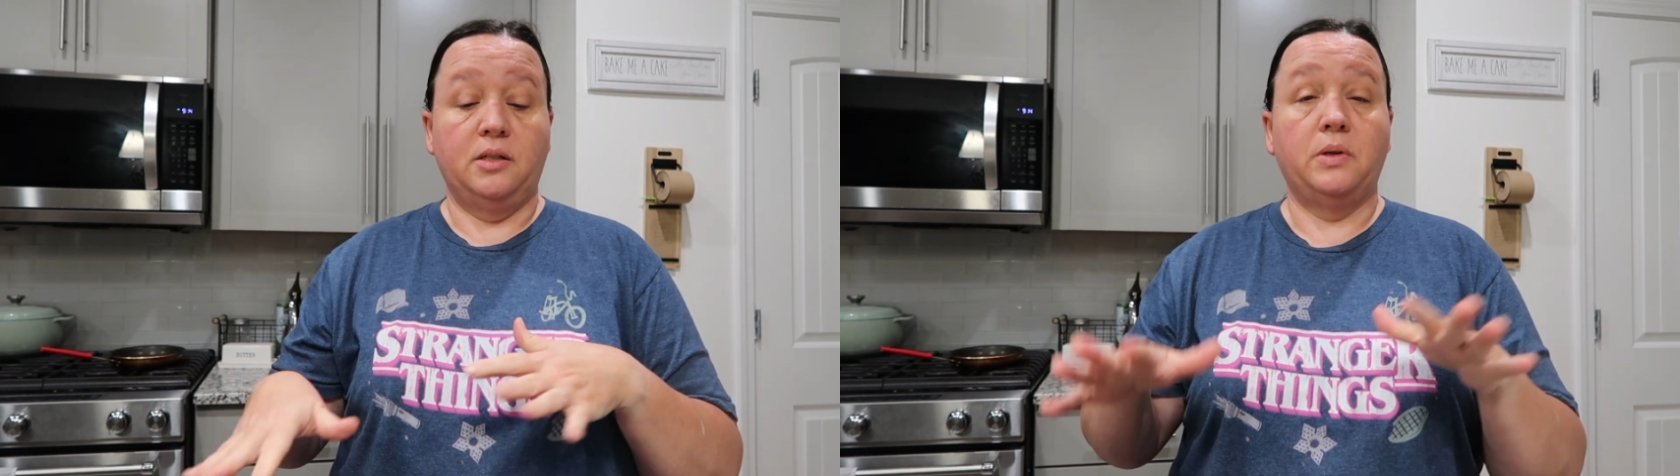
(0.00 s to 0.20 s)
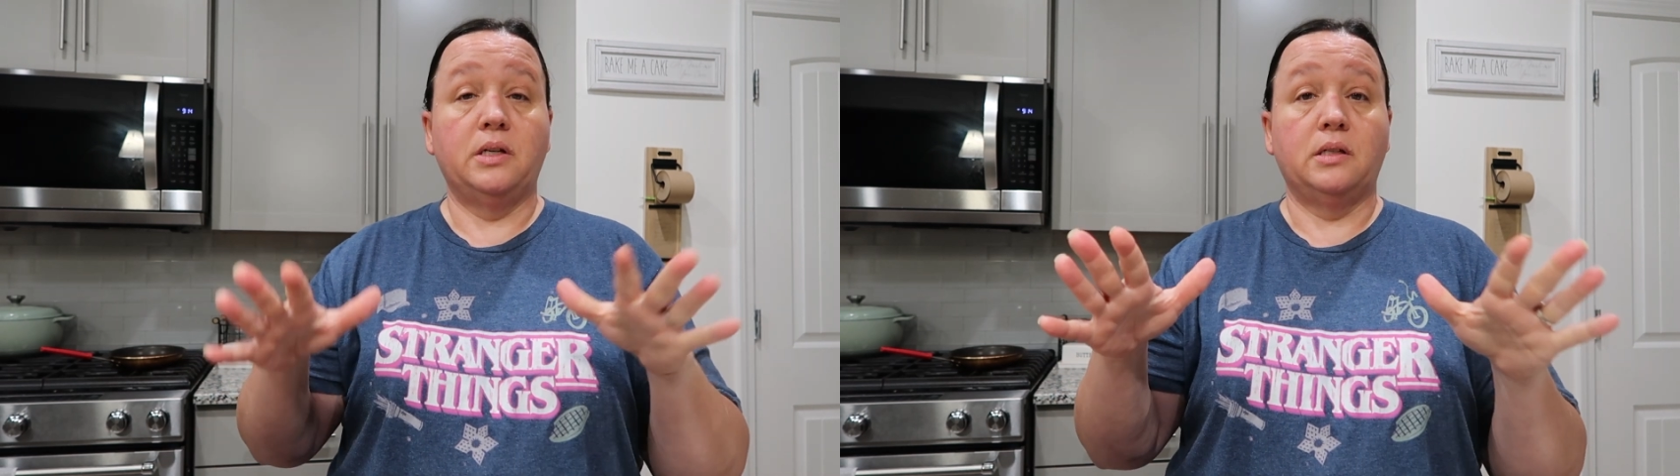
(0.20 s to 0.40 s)

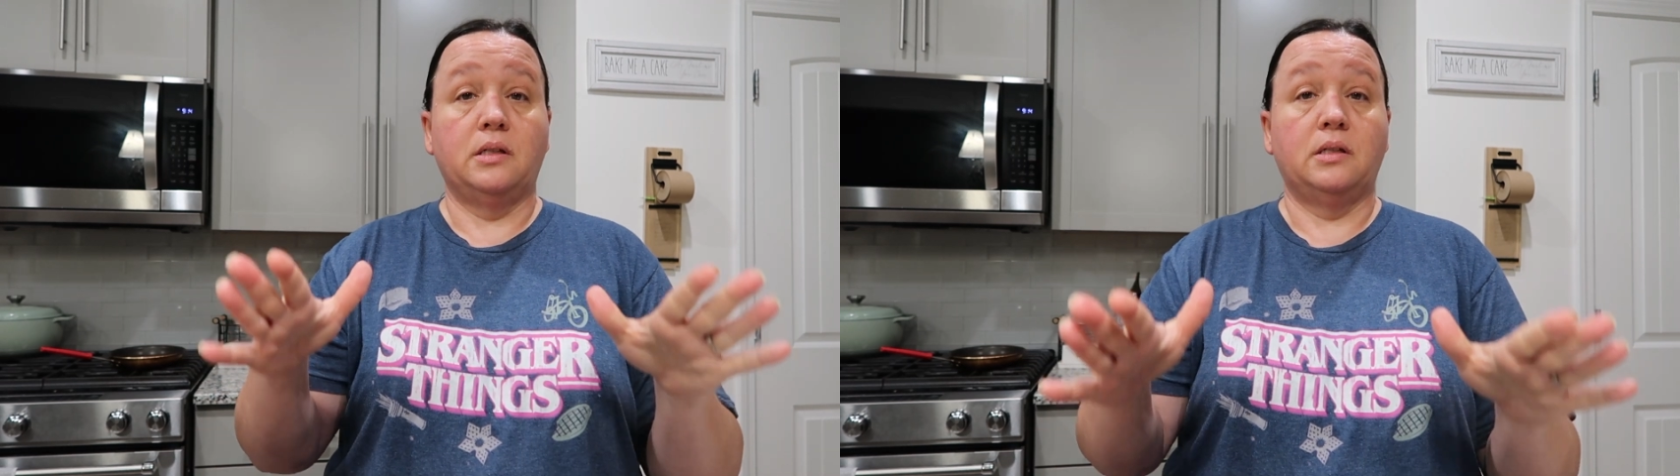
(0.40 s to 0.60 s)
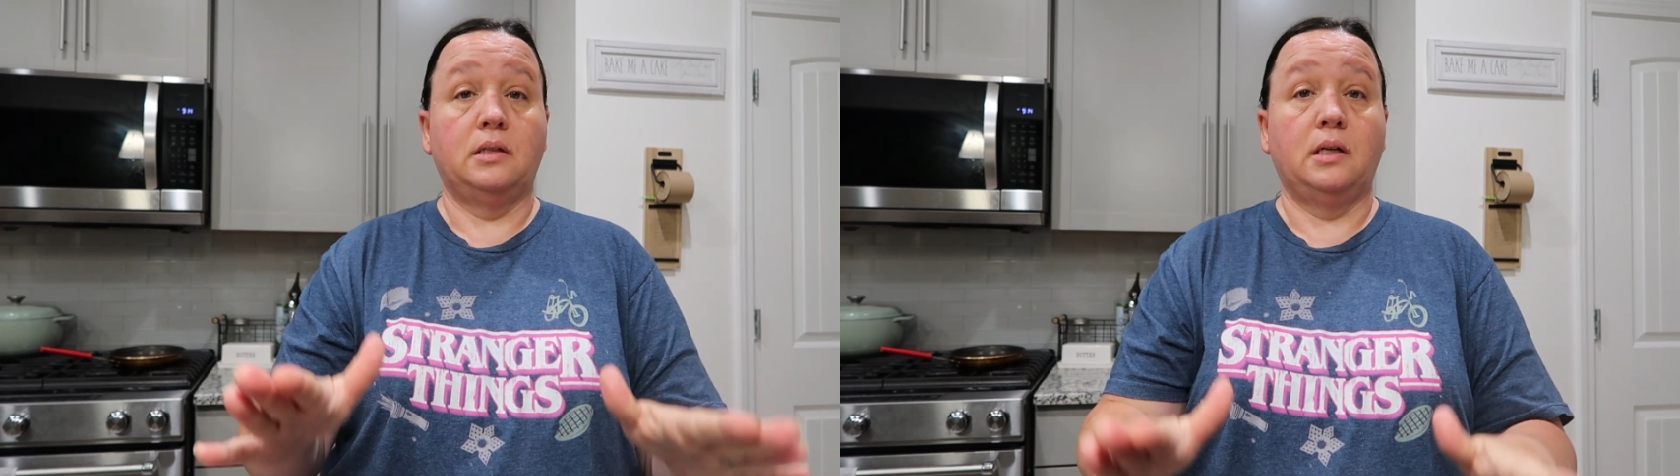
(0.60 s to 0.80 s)
because it
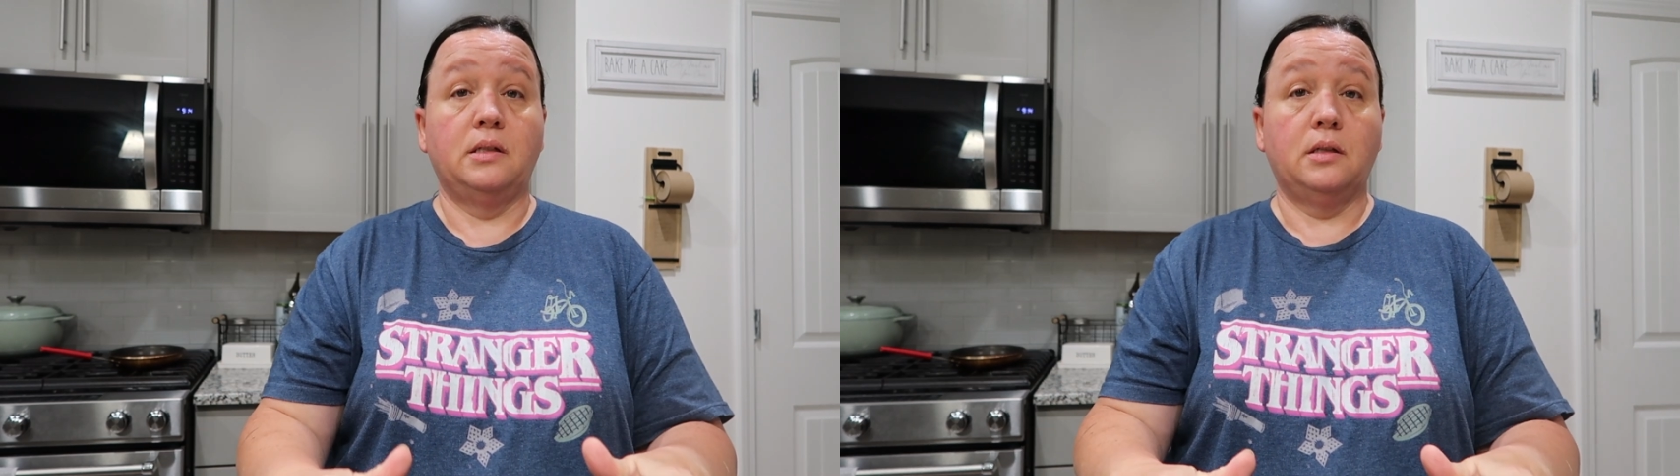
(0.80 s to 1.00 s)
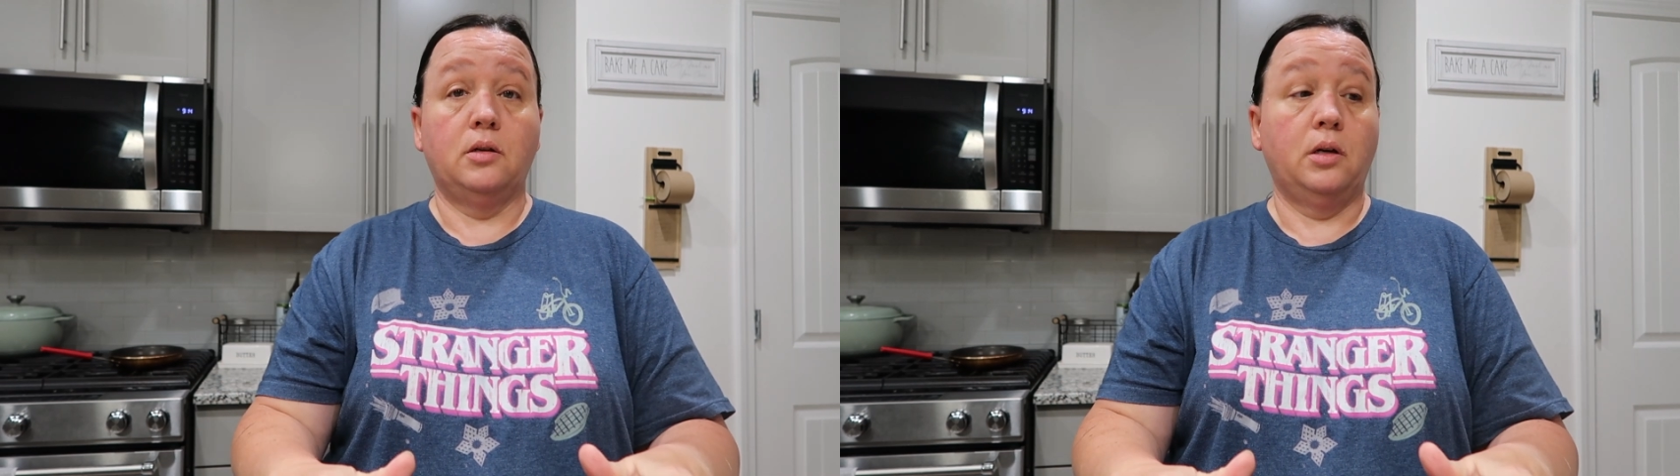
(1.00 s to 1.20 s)

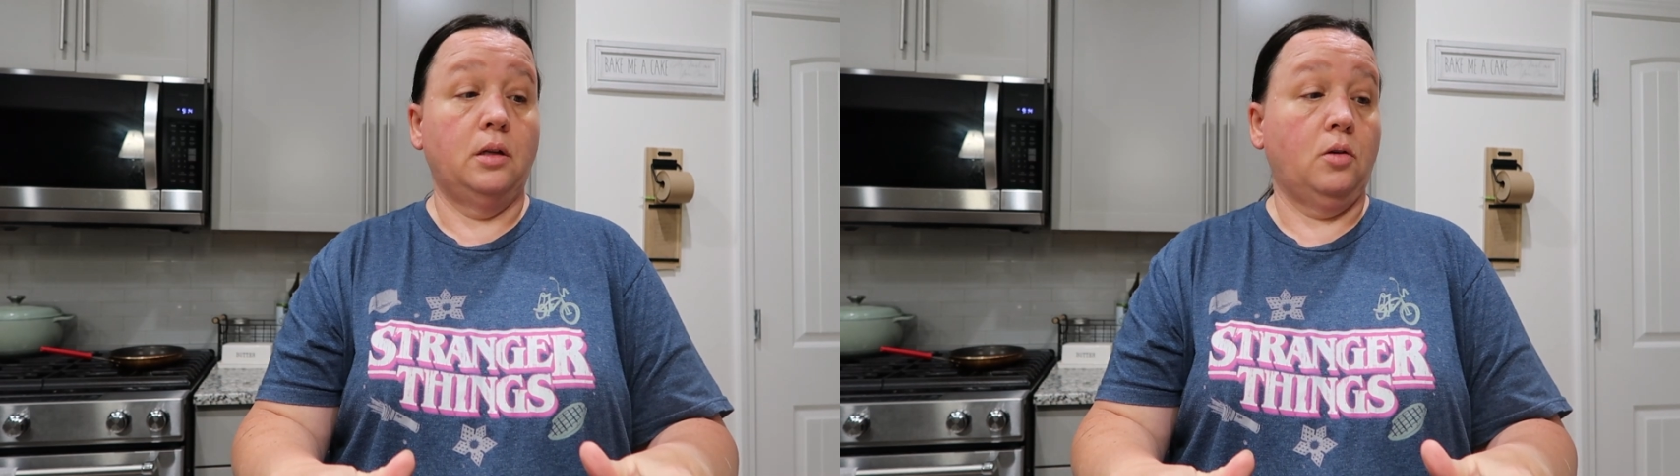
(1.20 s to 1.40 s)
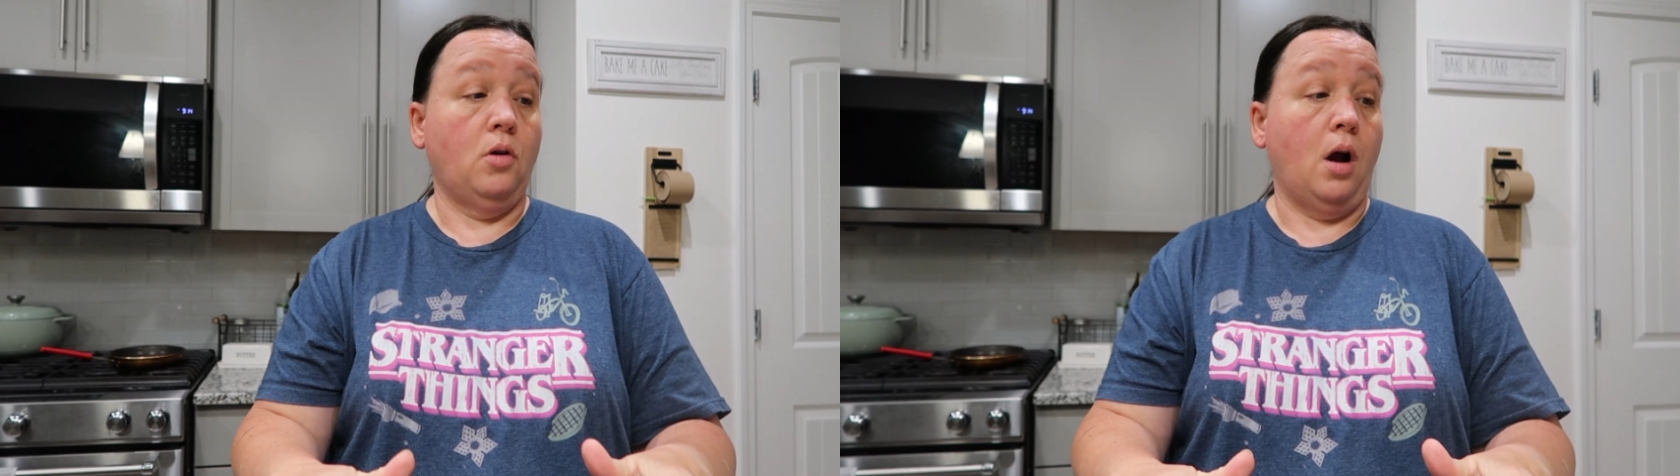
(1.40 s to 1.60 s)
does cook in
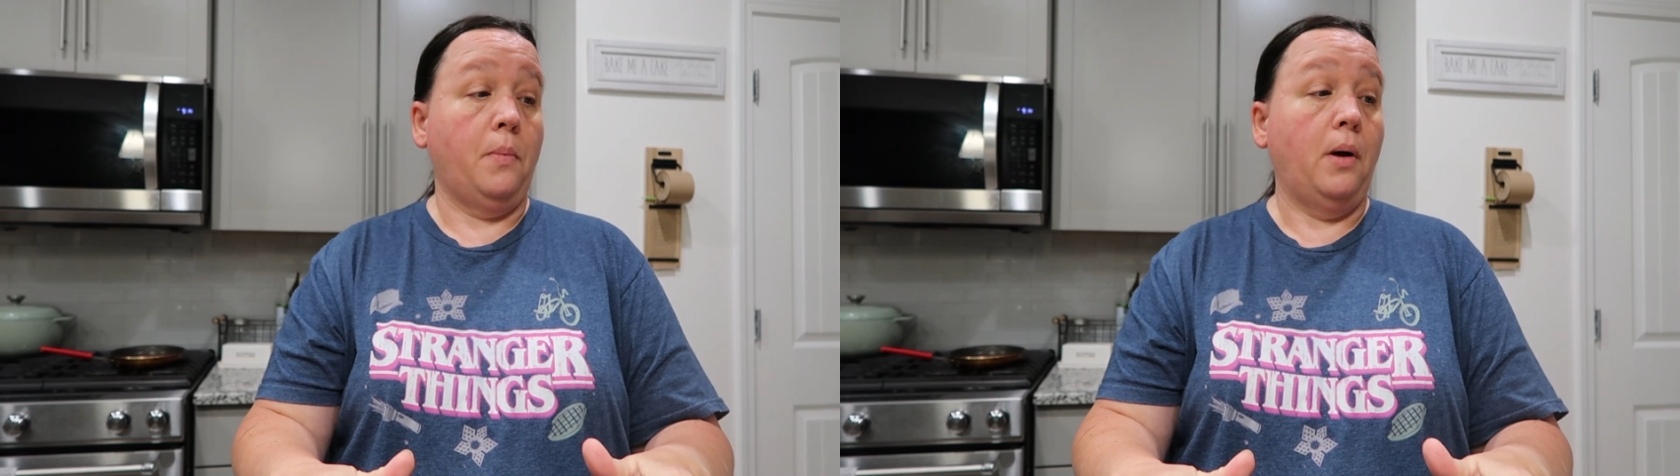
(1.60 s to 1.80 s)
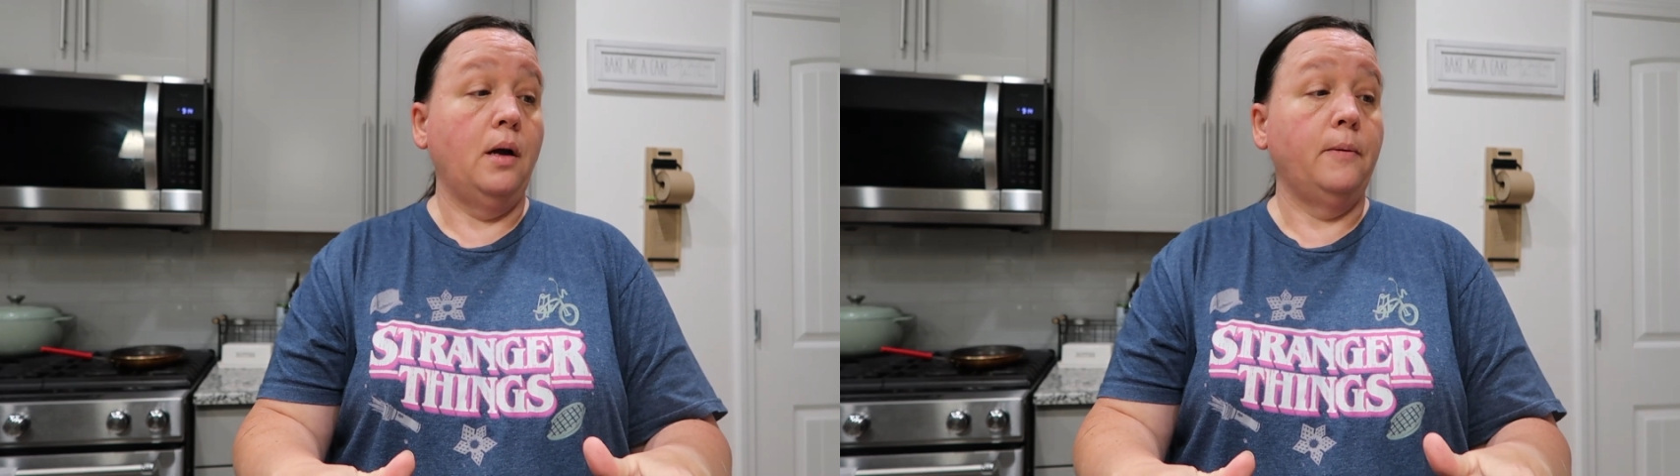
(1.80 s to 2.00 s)
the crock
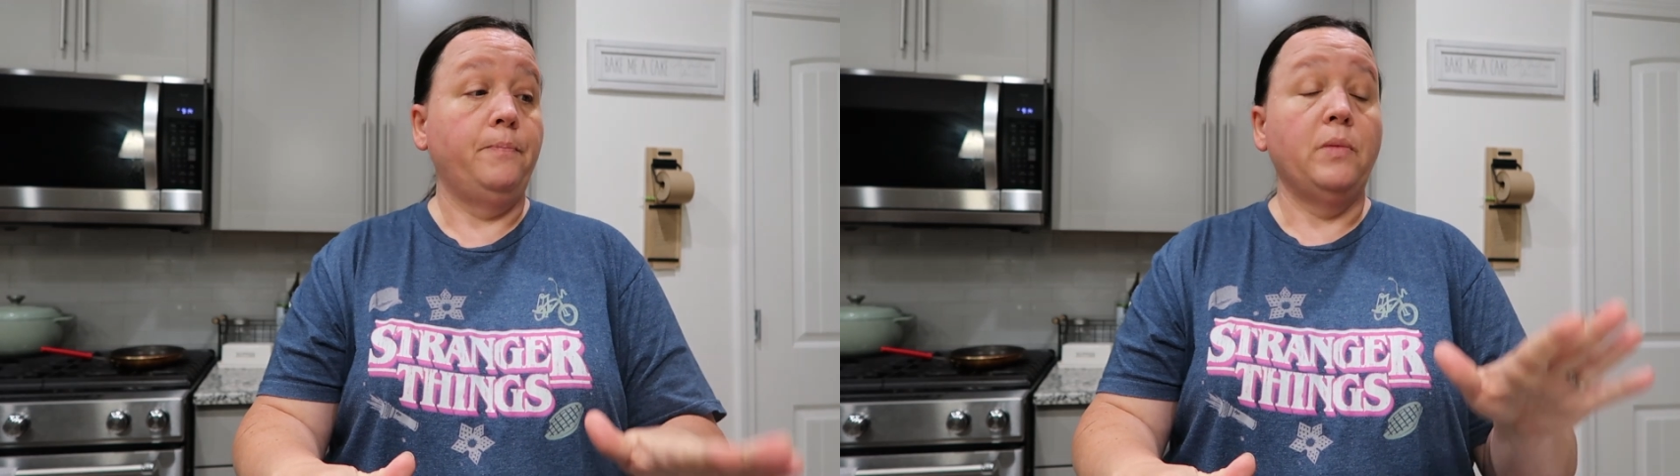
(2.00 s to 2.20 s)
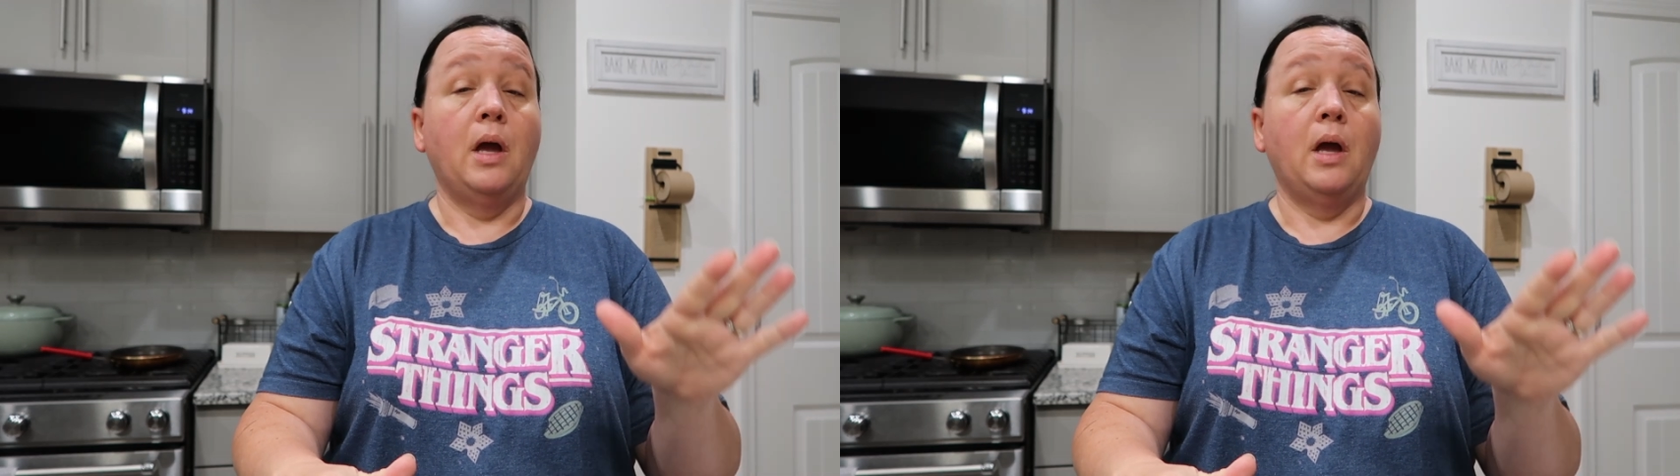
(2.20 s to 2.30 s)
pot.